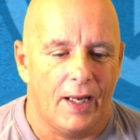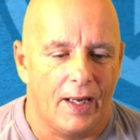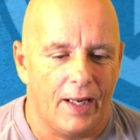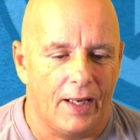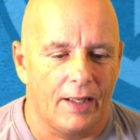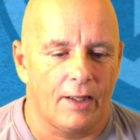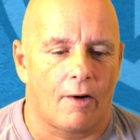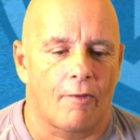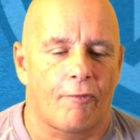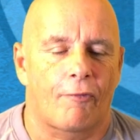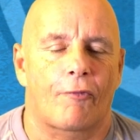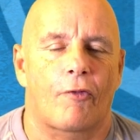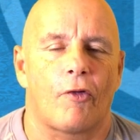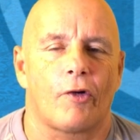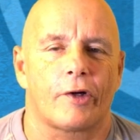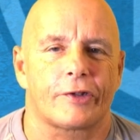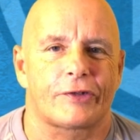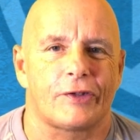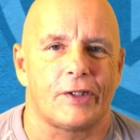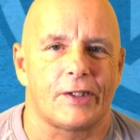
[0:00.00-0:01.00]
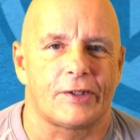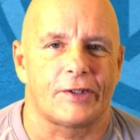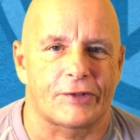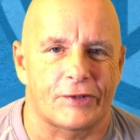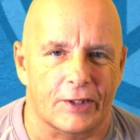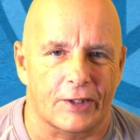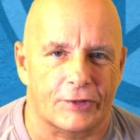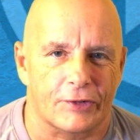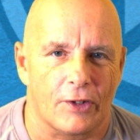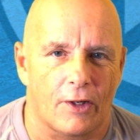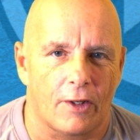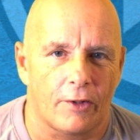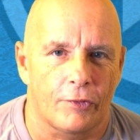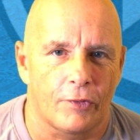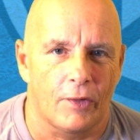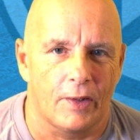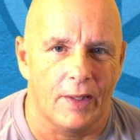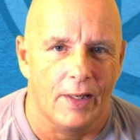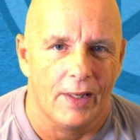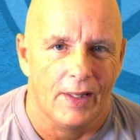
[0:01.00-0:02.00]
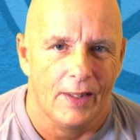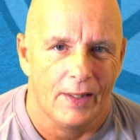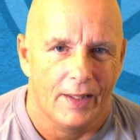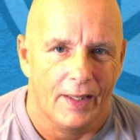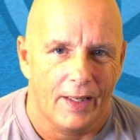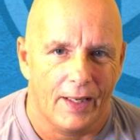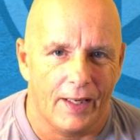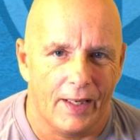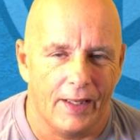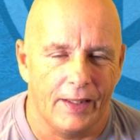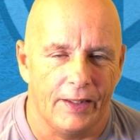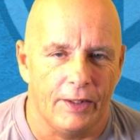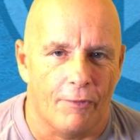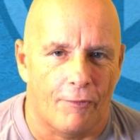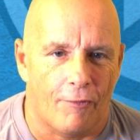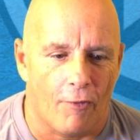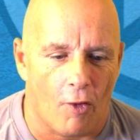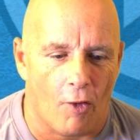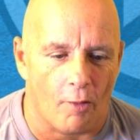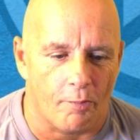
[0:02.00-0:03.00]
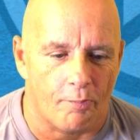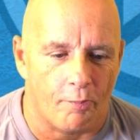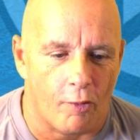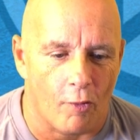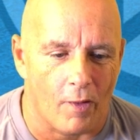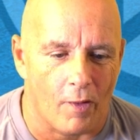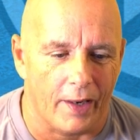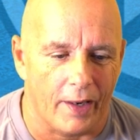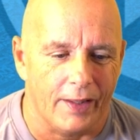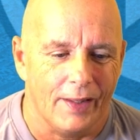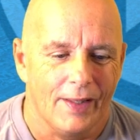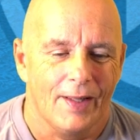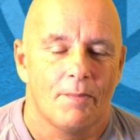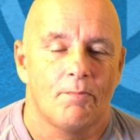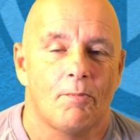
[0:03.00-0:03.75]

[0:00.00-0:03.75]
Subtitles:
and, of course, 684 points.